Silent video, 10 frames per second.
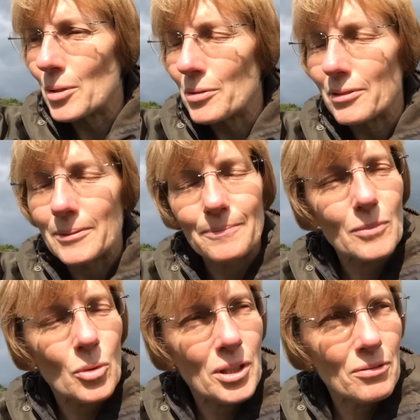beautiful,
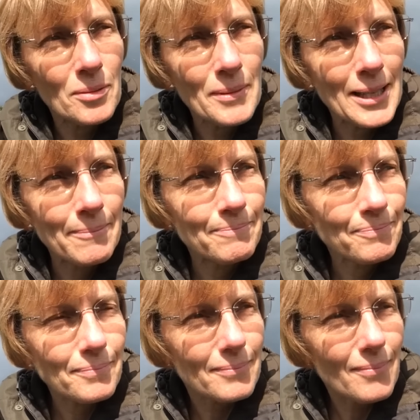wonderful
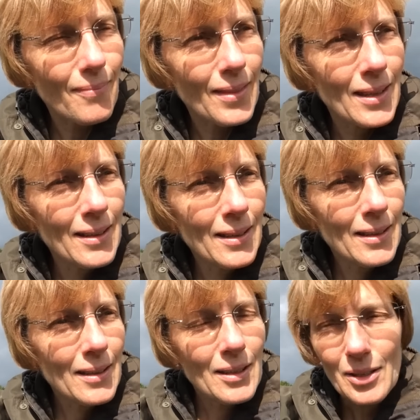man,
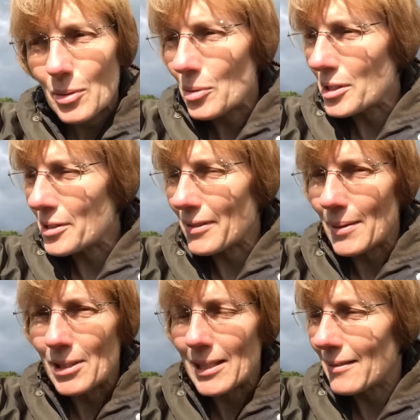gorgeous
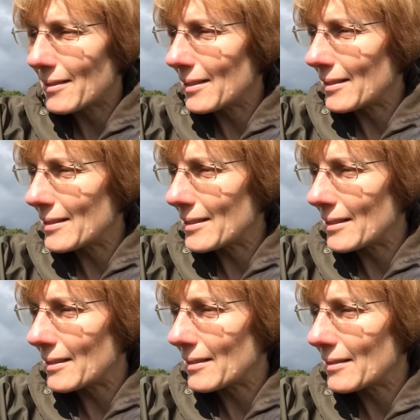family, and
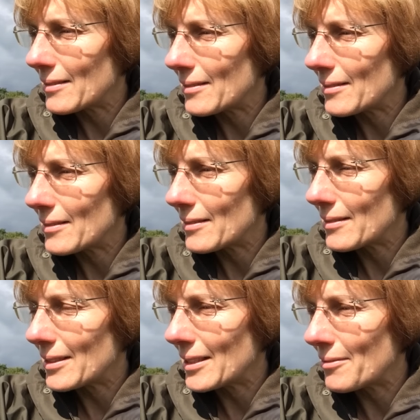uh,
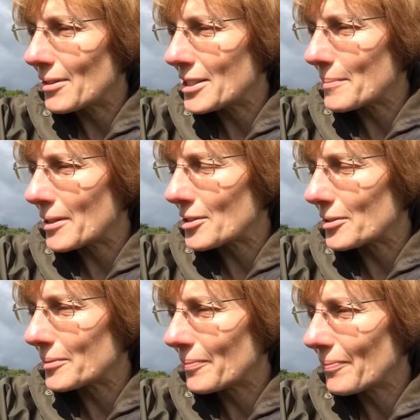yeah, very special.